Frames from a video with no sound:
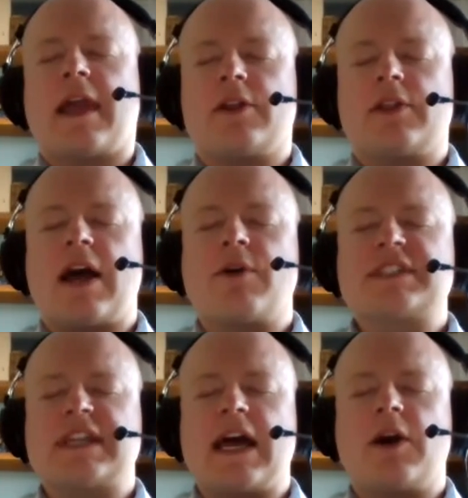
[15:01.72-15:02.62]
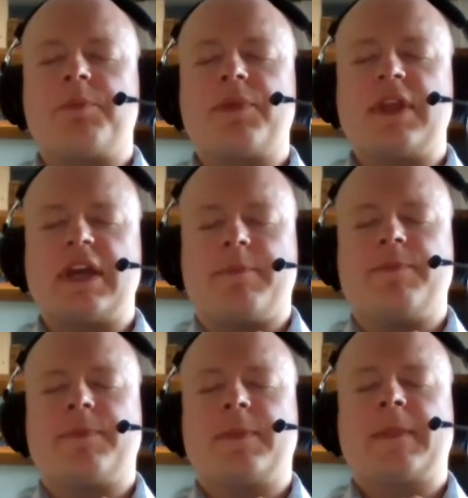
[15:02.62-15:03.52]
and allow us to help them
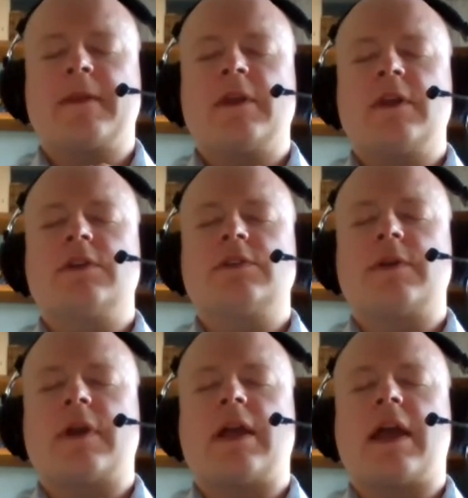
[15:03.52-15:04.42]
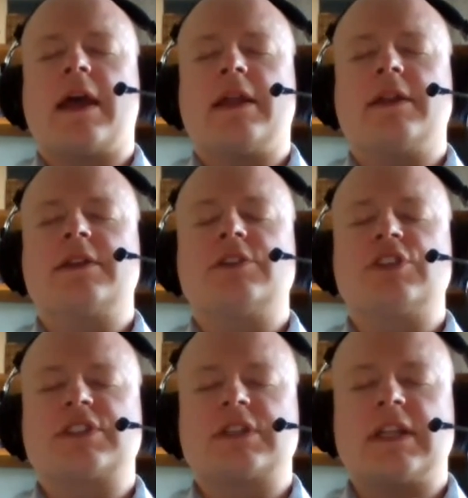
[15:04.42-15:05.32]
and
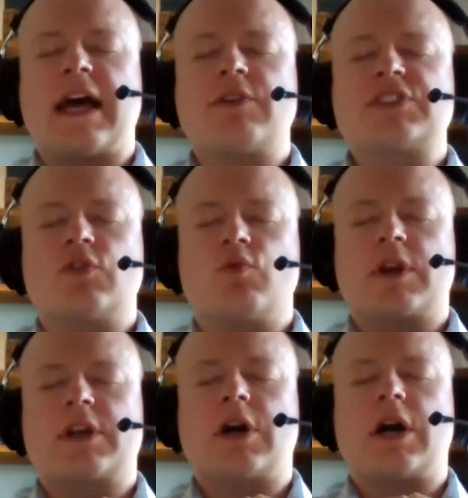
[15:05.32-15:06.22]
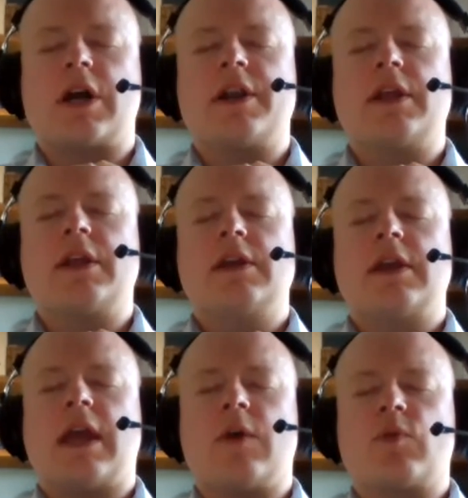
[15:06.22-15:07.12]
just allow us to work hard
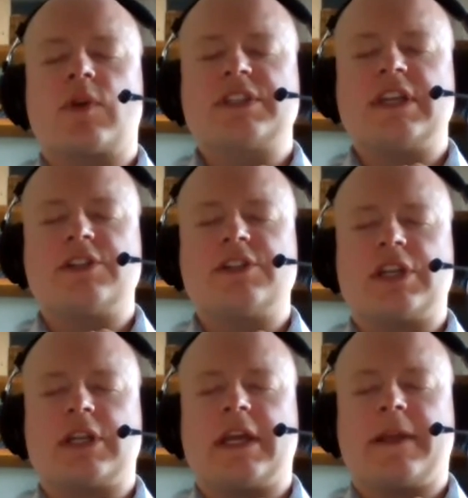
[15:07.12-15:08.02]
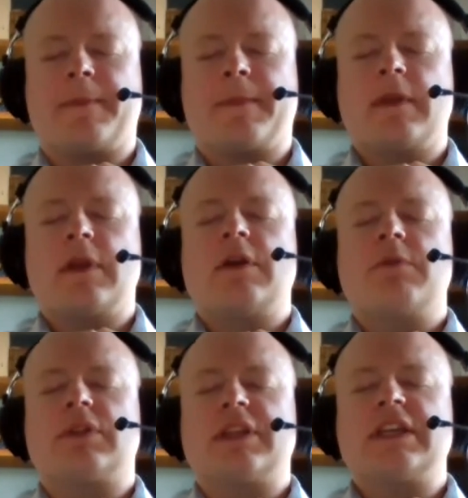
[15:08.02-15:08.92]
and work diligently.
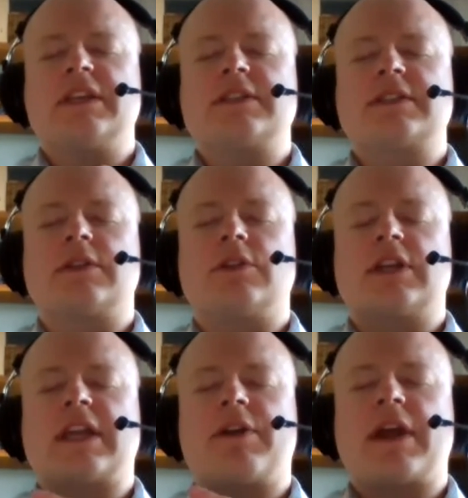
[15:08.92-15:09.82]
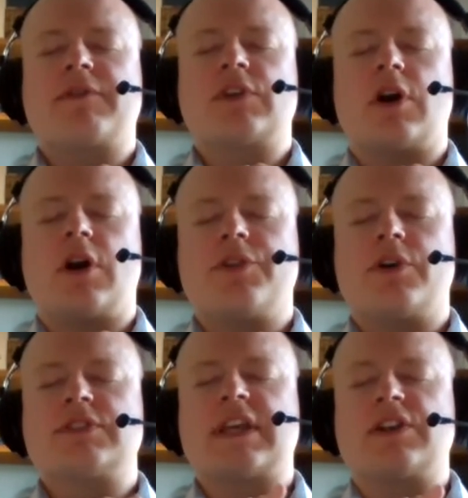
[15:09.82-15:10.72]
Please look out after all
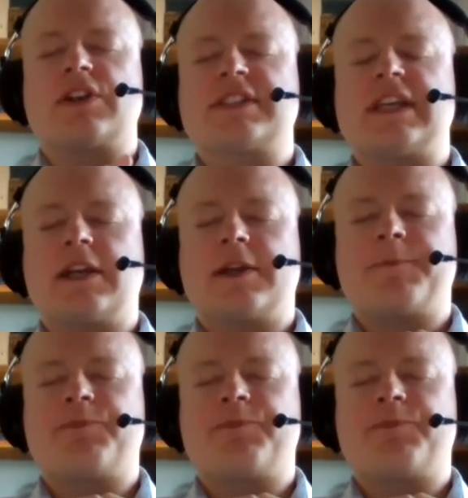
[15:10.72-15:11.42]
those that are sick,